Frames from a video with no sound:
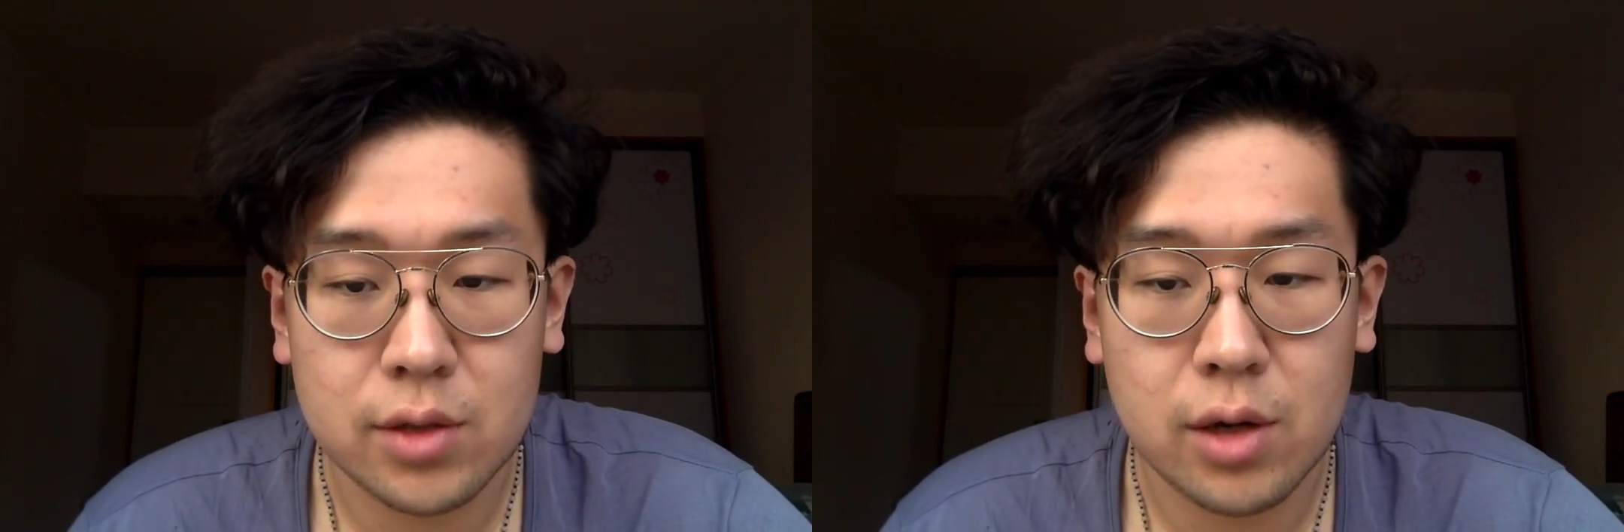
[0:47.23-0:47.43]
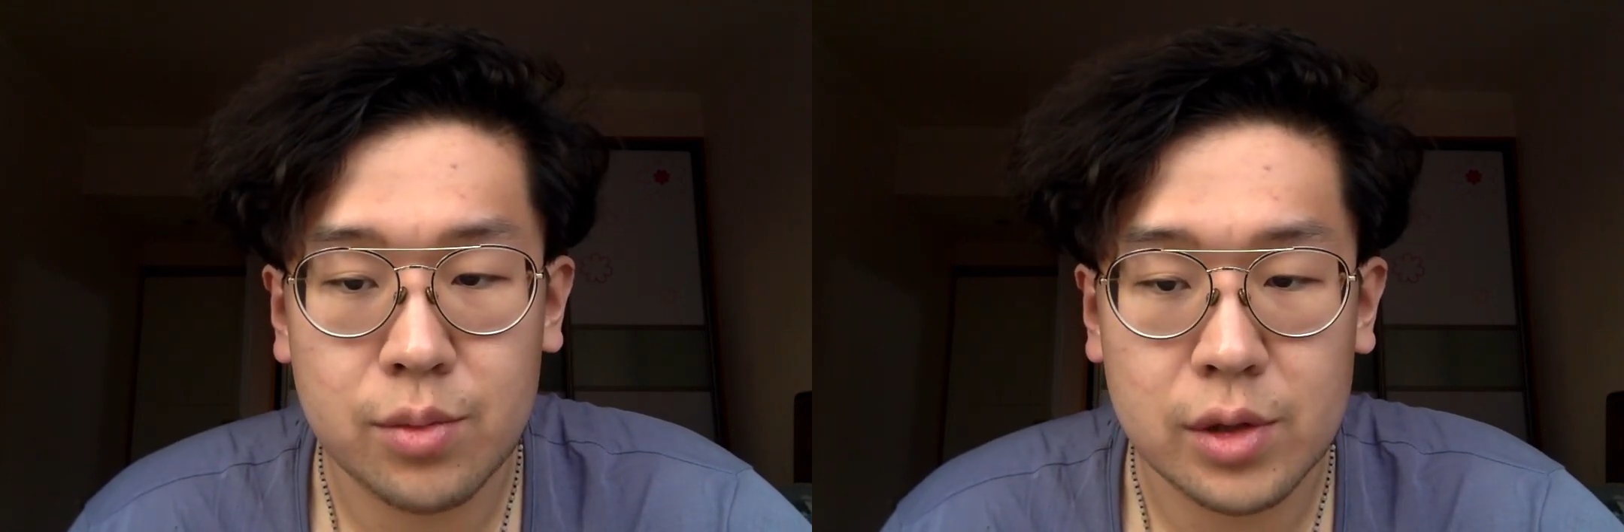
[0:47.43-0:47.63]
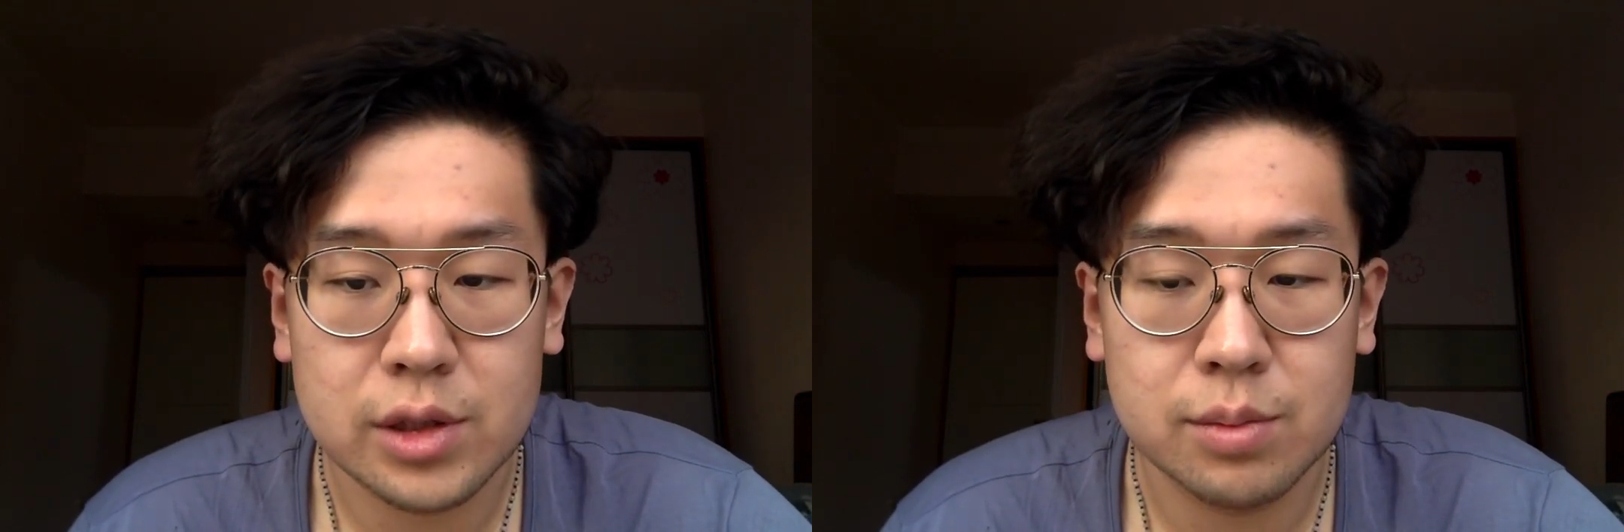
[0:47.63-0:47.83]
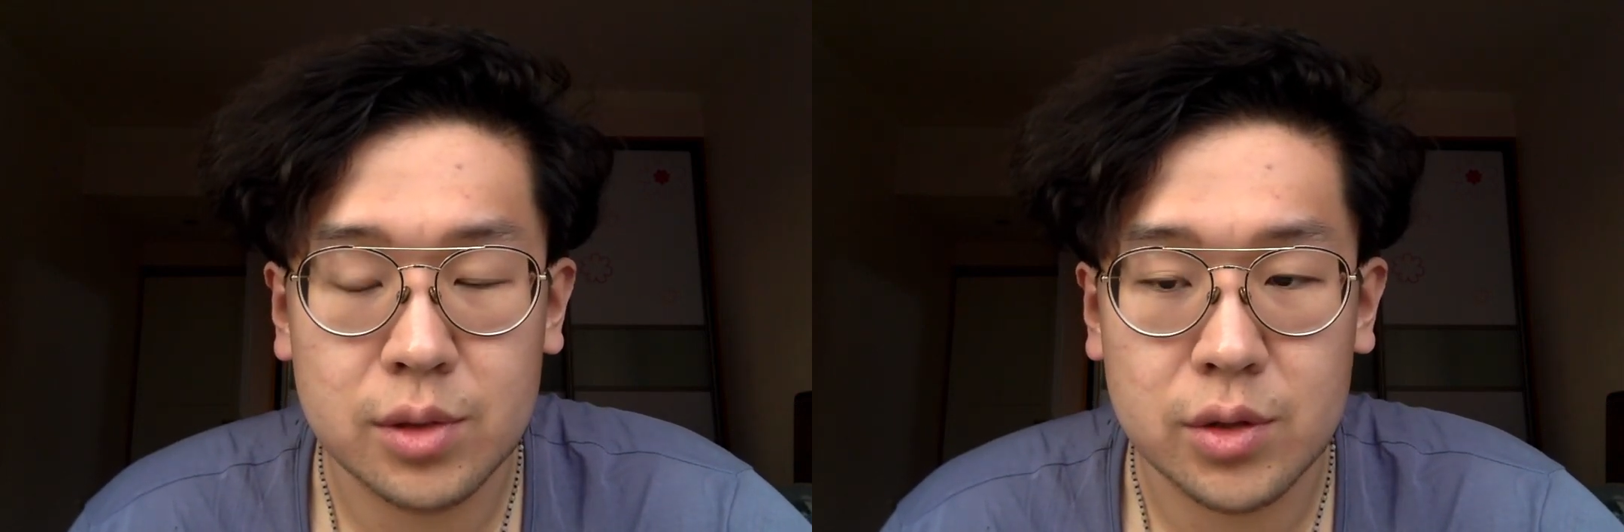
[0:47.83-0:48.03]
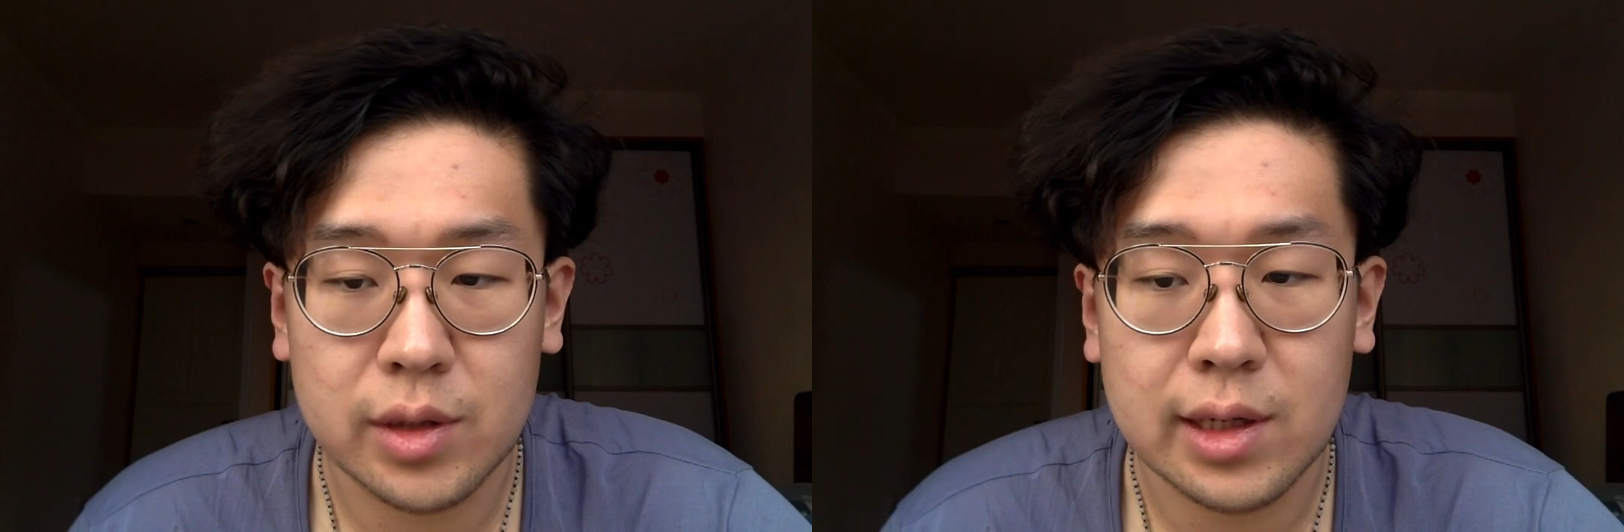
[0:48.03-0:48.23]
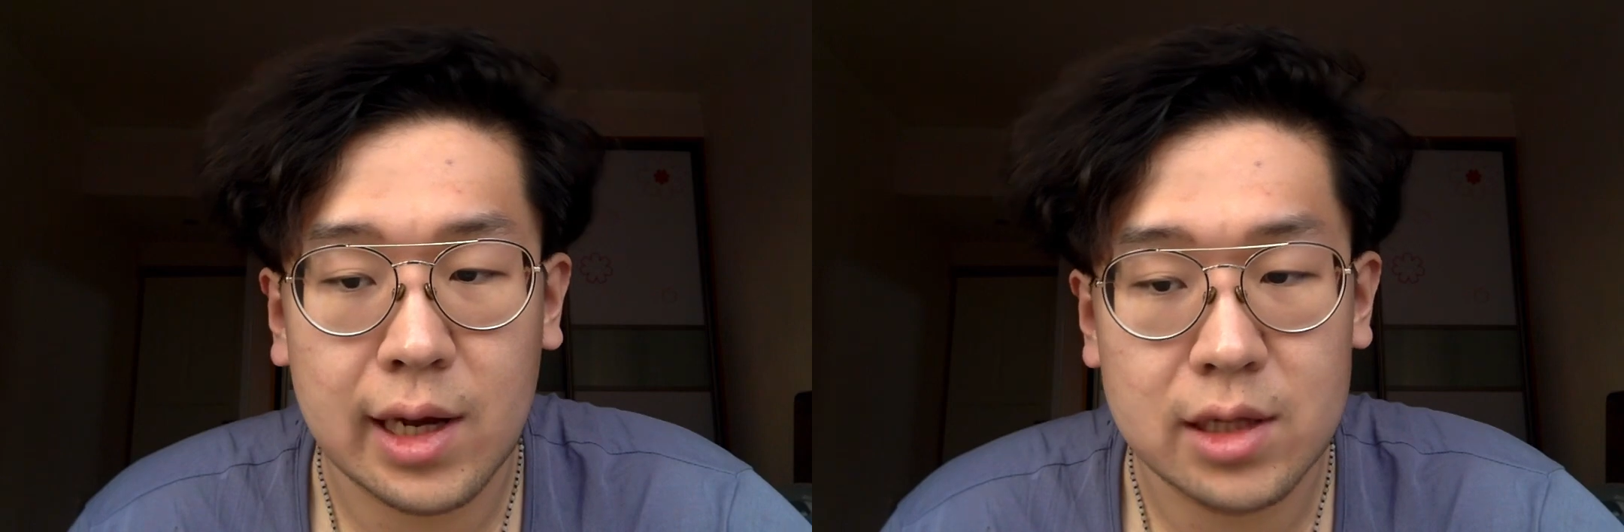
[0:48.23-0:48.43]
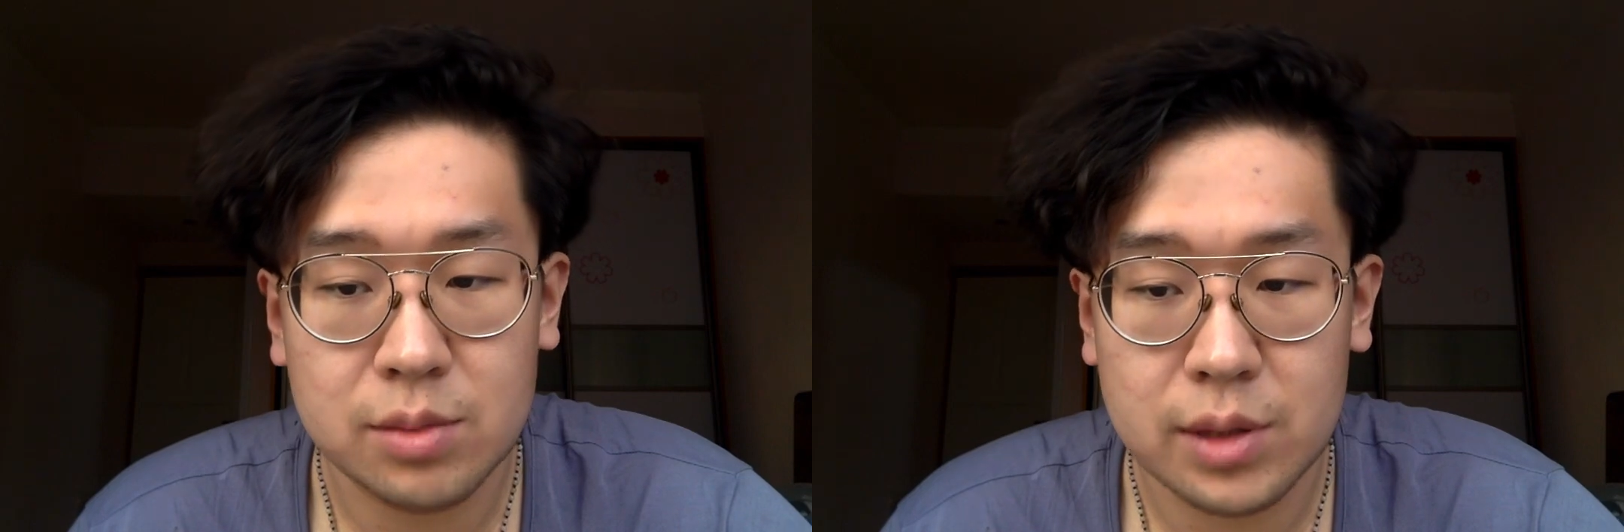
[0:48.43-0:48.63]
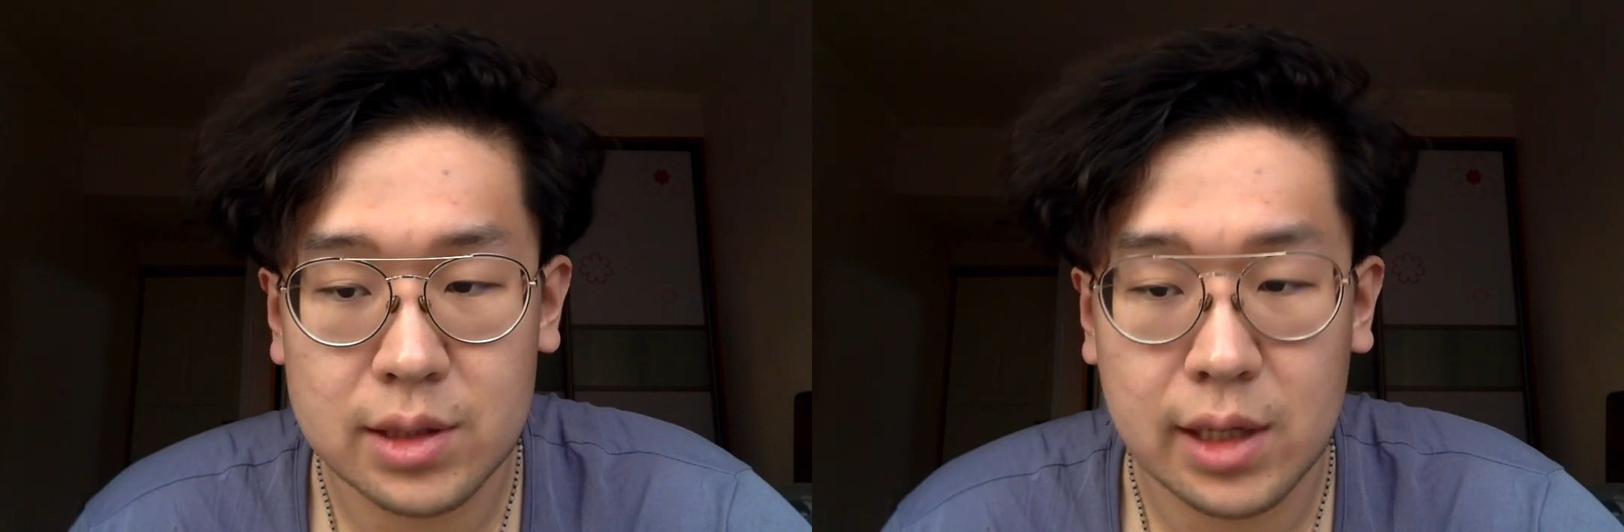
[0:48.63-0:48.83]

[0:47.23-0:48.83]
cooperation between classmates